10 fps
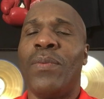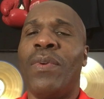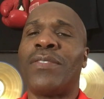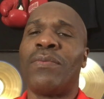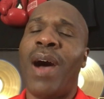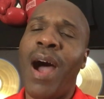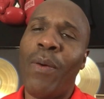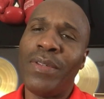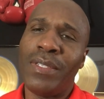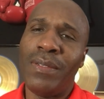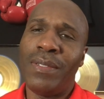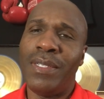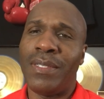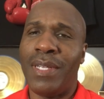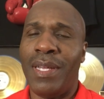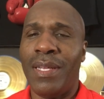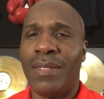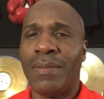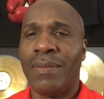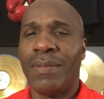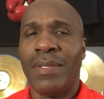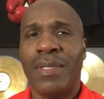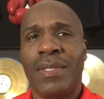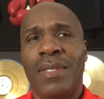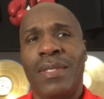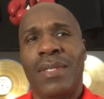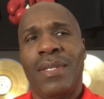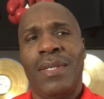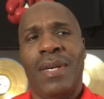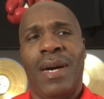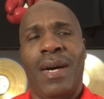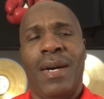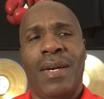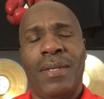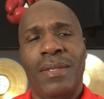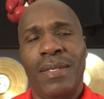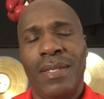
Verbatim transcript: What's wrong with you? She said, uh,